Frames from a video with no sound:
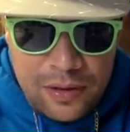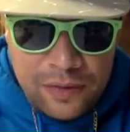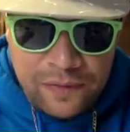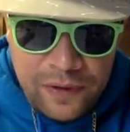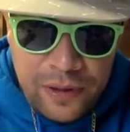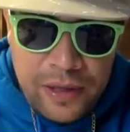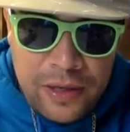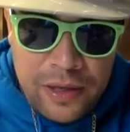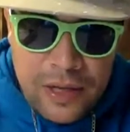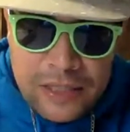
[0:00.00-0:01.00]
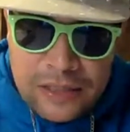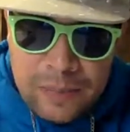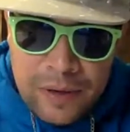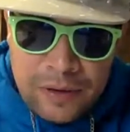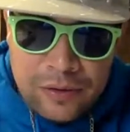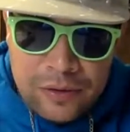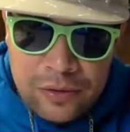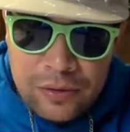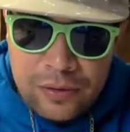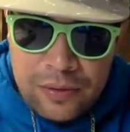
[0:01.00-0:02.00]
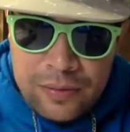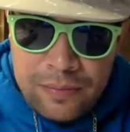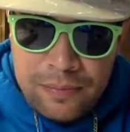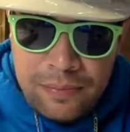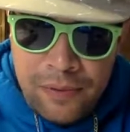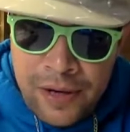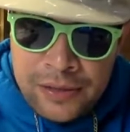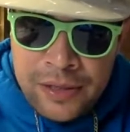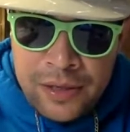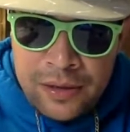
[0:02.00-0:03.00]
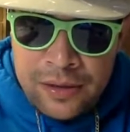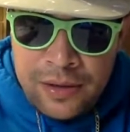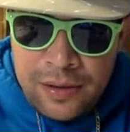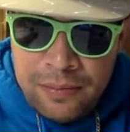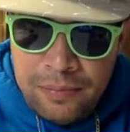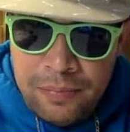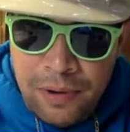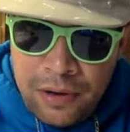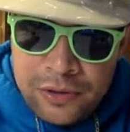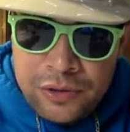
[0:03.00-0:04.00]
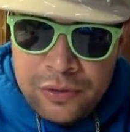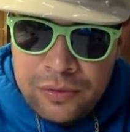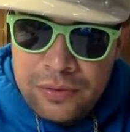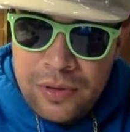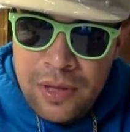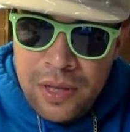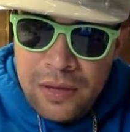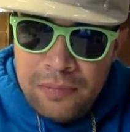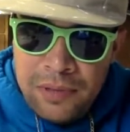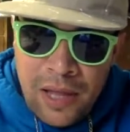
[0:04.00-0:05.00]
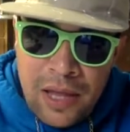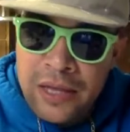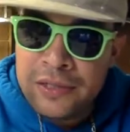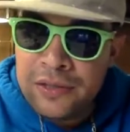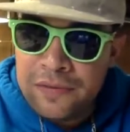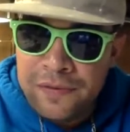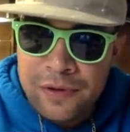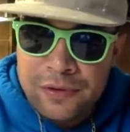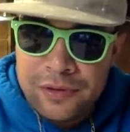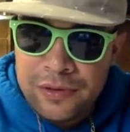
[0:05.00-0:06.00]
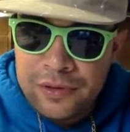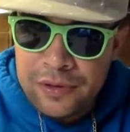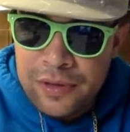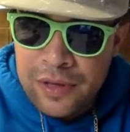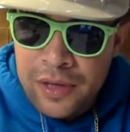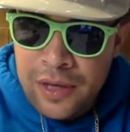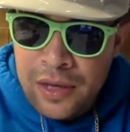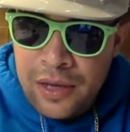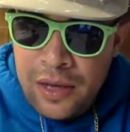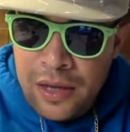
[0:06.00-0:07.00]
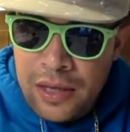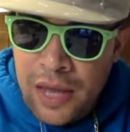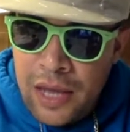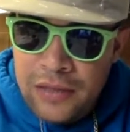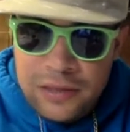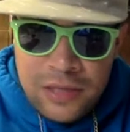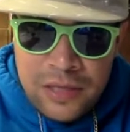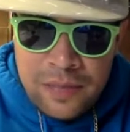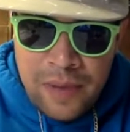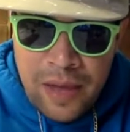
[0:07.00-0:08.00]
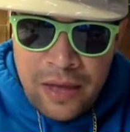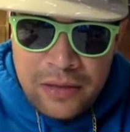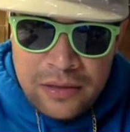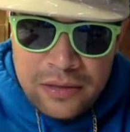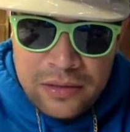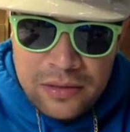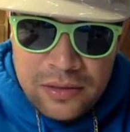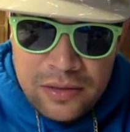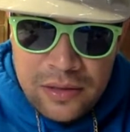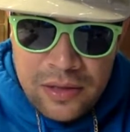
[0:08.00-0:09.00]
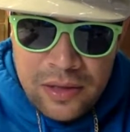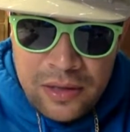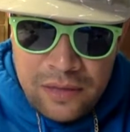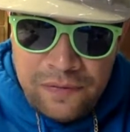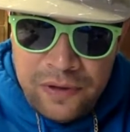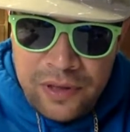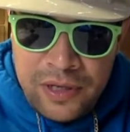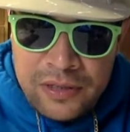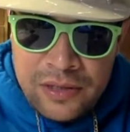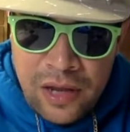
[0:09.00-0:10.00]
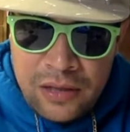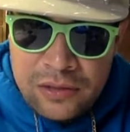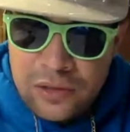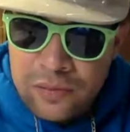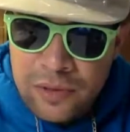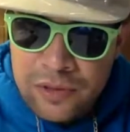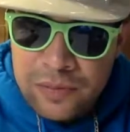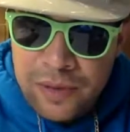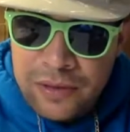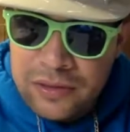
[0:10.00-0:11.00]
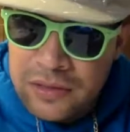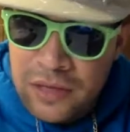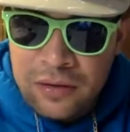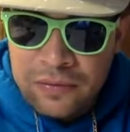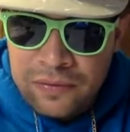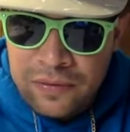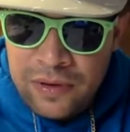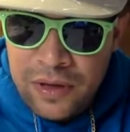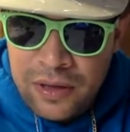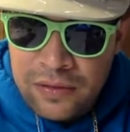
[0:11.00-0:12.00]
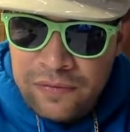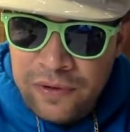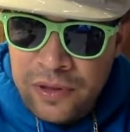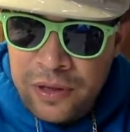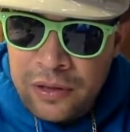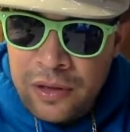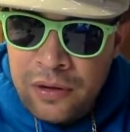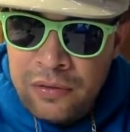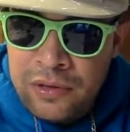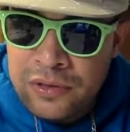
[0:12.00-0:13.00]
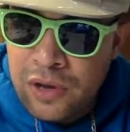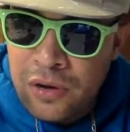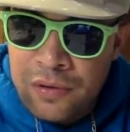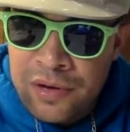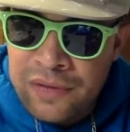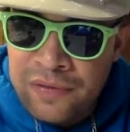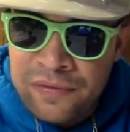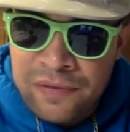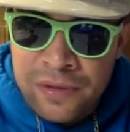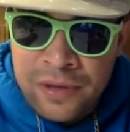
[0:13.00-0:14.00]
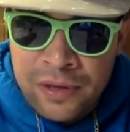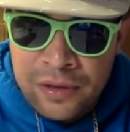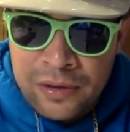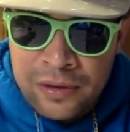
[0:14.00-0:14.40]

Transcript: The feeling is spiritual, present, partial, blind to the future, and can't see the past. The feeling is not so much about the self. The feeling alone is already fulfilling.